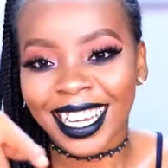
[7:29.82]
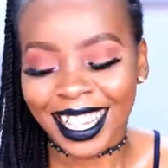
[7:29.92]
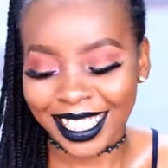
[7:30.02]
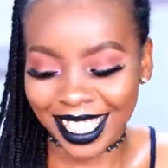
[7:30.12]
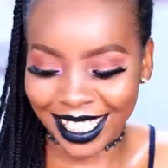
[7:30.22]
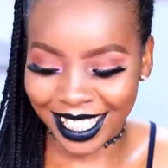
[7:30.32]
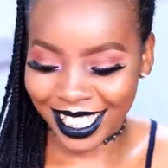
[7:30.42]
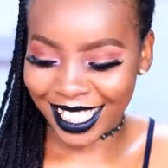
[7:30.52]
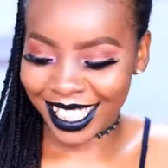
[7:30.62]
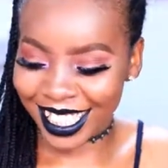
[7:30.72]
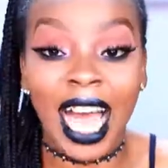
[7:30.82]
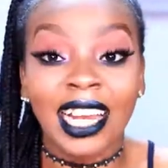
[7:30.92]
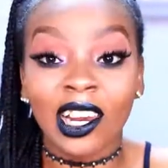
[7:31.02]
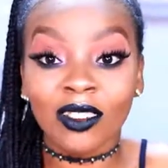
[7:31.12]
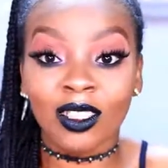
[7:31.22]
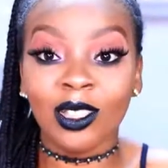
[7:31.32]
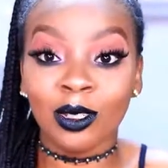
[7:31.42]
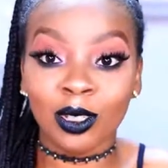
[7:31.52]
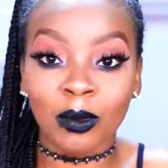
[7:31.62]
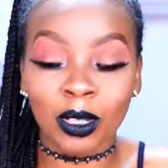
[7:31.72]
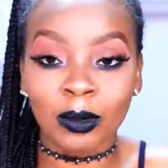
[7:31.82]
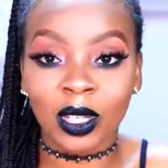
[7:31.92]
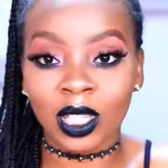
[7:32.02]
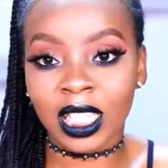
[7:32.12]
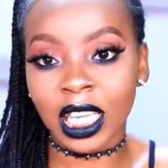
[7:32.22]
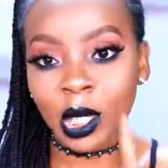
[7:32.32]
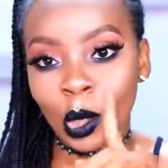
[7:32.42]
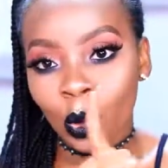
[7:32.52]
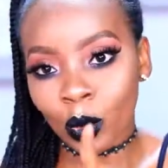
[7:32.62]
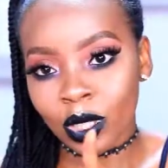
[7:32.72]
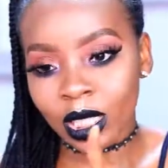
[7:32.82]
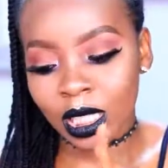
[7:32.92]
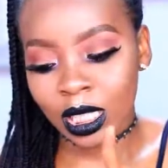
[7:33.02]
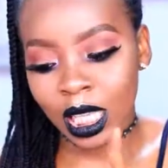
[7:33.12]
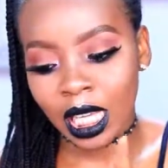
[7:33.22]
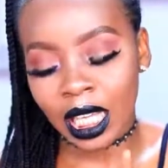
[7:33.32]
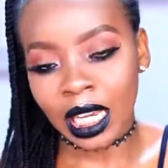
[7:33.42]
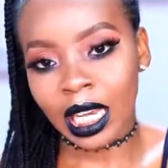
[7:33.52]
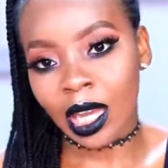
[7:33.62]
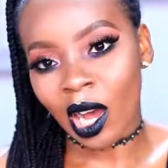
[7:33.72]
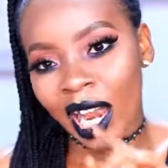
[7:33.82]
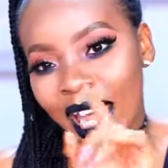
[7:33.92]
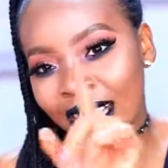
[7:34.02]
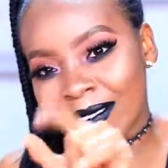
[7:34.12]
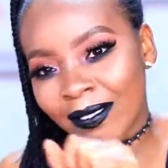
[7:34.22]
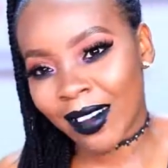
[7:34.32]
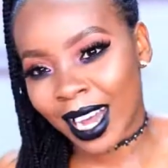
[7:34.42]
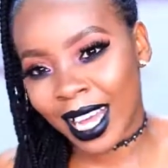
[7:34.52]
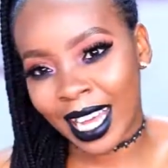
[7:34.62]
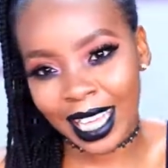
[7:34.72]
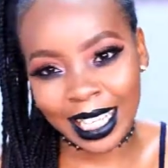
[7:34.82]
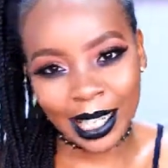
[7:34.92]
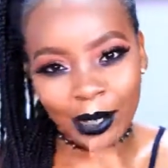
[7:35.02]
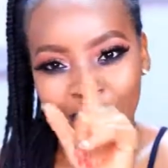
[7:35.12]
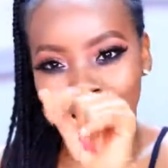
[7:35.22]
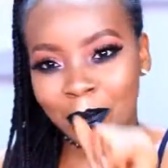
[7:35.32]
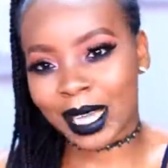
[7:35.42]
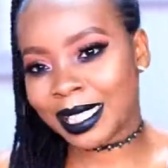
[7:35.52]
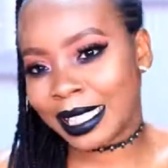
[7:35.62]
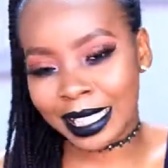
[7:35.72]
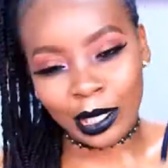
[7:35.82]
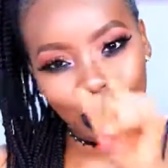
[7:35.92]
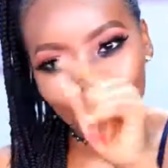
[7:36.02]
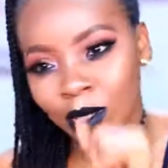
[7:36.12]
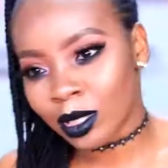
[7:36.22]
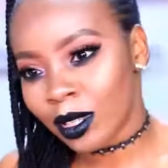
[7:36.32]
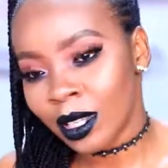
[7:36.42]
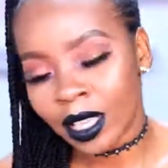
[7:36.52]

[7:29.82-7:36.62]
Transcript: Let's start. I love this look so much because it looks like fire. It looks spicy. It looks